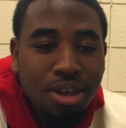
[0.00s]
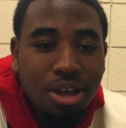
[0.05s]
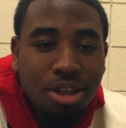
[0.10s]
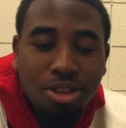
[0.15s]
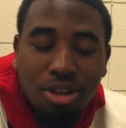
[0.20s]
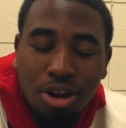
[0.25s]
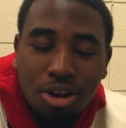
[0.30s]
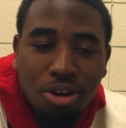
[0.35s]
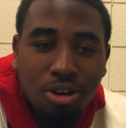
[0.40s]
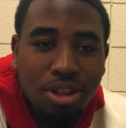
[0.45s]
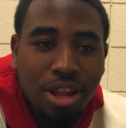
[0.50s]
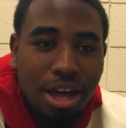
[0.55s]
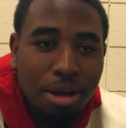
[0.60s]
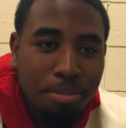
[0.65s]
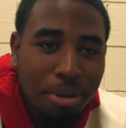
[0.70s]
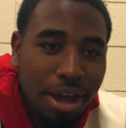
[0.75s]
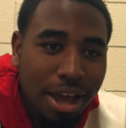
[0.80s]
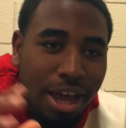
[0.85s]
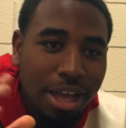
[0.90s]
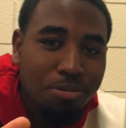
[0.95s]
Not gonna lie,
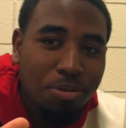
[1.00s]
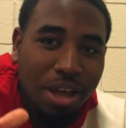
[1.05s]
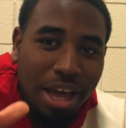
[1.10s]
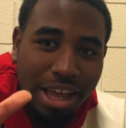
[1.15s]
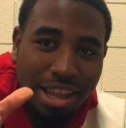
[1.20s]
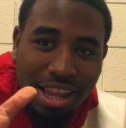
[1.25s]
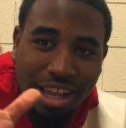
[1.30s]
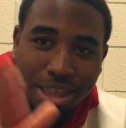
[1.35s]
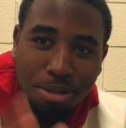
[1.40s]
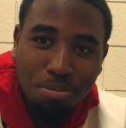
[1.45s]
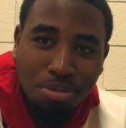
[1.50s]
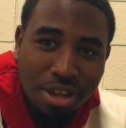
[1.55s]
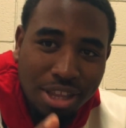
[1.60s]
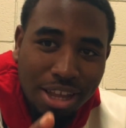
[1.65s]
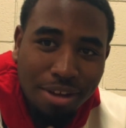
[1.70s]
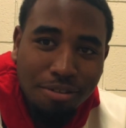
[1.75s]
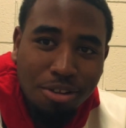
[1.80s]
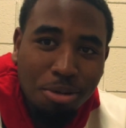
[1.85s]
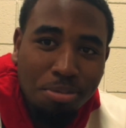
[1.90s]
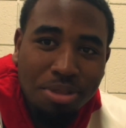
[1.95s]
my head like
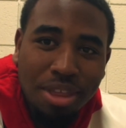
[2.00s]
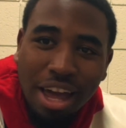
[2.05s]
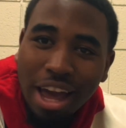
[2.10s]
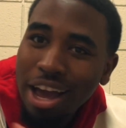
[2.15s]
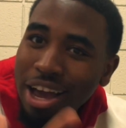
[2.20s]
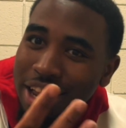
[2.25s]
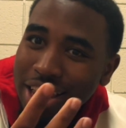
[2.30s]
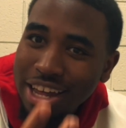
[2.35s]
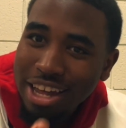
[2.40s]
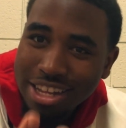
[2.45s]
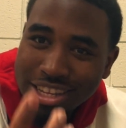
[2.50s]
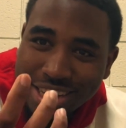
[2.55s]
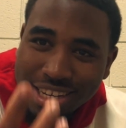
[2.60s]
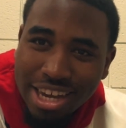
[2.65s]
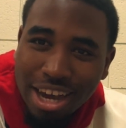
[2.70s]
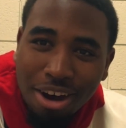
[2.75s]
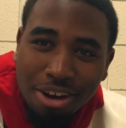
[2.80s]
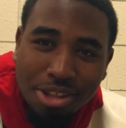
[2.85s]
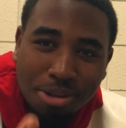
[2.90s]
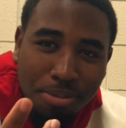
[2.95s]
pre-developed. Then I had like a
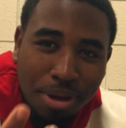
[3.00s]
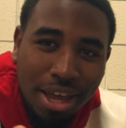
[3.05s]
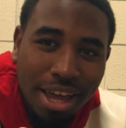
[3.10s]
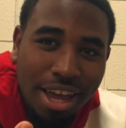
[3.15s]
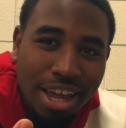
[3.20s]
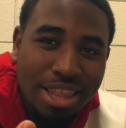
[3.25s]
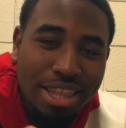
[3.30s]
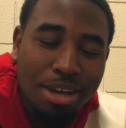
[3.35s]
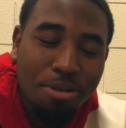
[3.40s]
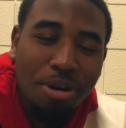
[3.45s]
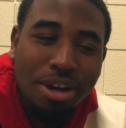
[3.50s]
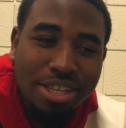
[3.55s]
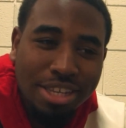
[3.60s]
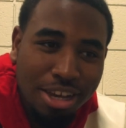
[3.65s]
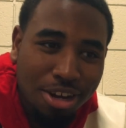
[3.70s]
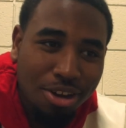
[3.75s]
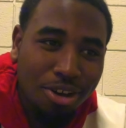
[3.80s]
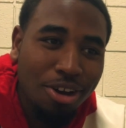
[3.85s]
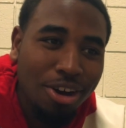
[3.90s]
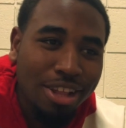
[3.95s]
child in my head. Then when I
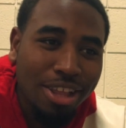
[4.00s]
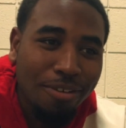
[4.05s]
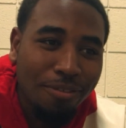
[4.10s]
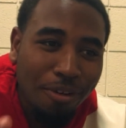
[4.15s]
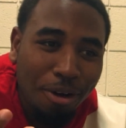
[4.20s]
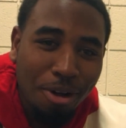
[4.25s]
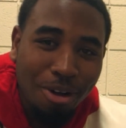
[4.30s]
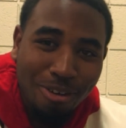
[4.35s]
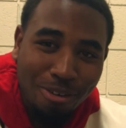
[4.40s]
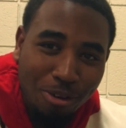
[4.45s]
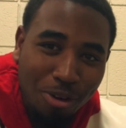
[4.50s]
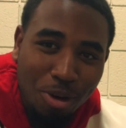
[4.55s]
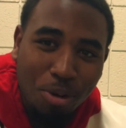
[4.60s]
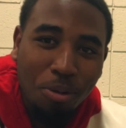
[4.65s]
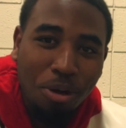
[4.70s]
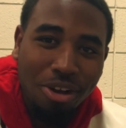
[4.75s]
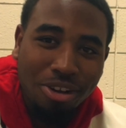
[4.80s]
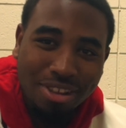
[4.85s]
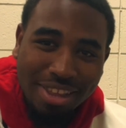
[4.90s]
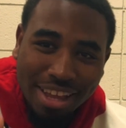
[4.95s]
said cook, it felt like three
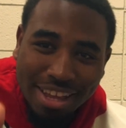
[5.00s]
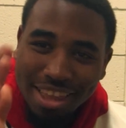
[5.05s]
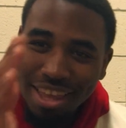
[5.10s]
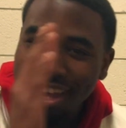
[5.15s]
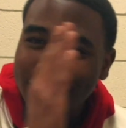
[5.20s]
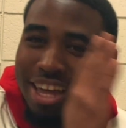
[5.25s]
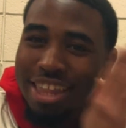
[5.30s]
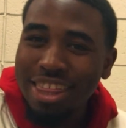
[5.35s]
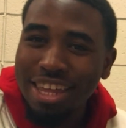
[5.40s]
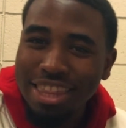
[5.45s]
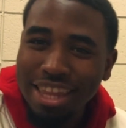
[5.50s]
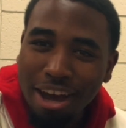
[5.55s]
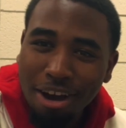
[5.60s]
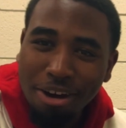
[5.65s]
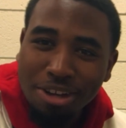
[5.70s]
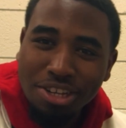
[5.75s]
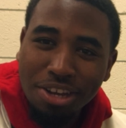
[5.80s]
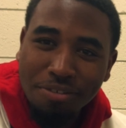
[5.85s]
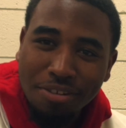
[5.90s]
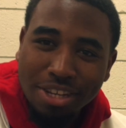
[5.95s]
words. Like the
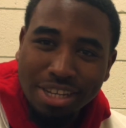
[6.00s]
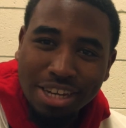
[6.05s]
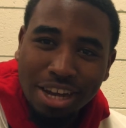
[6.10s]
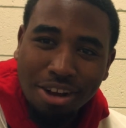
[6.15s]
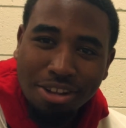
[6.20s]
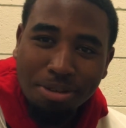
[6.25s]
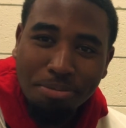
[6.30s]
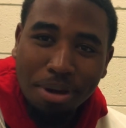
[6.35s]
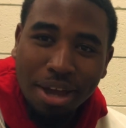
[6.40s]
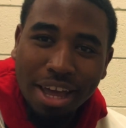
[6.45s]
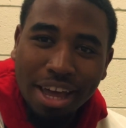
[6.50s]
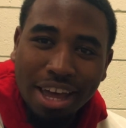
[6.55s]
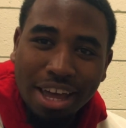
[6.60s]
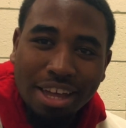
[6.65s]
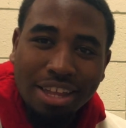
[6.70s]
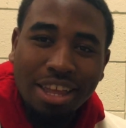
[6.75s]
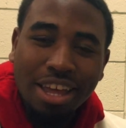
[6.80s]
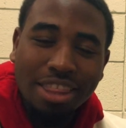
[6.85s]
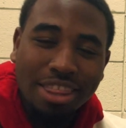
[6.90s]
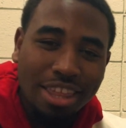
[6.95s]
analogy of a child in my
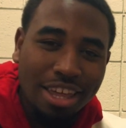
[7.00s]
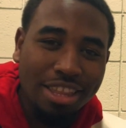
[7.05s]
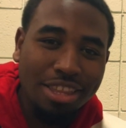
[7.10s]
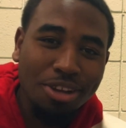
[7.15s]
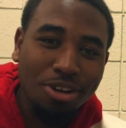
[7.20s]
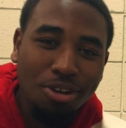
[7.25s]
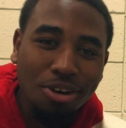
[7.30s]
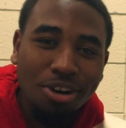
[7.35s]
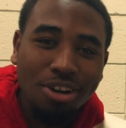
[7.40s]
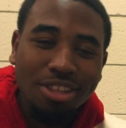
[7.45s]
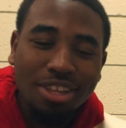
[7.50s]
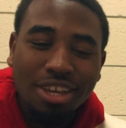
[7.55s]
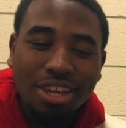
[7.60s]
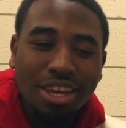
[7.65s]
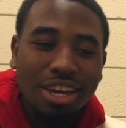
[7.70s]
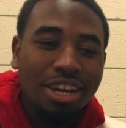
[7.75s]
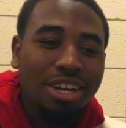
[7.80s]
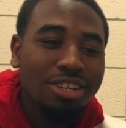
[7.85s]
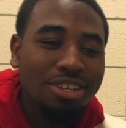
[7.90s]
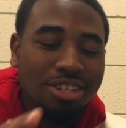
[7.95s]
head and then cooked
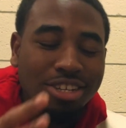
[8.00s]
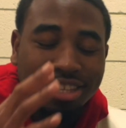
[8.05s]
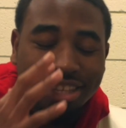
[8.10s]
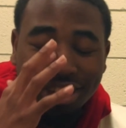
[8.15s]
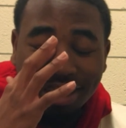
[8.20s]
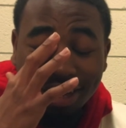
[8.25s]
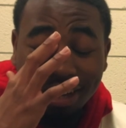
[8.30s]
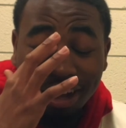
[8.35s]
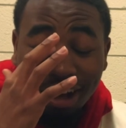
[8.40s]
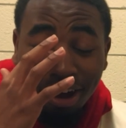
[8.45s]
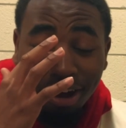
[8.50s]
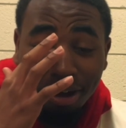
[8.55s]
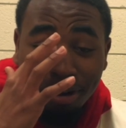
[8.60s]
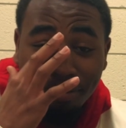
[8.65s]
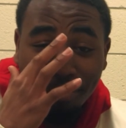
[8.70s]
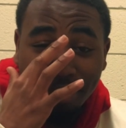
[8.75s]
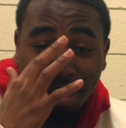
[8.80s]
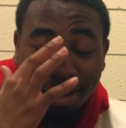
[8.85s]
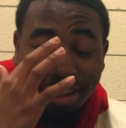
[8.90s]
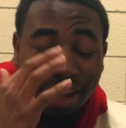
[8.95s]
just didn't
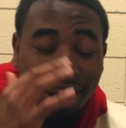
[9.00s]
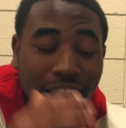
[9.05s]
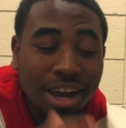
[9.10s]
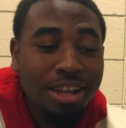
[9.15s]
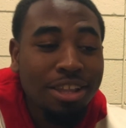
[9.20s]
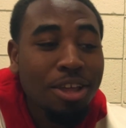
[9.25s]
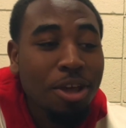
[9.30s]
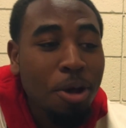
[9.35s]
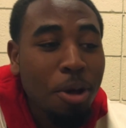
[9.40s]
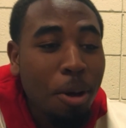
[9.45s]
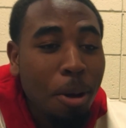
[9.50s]
align.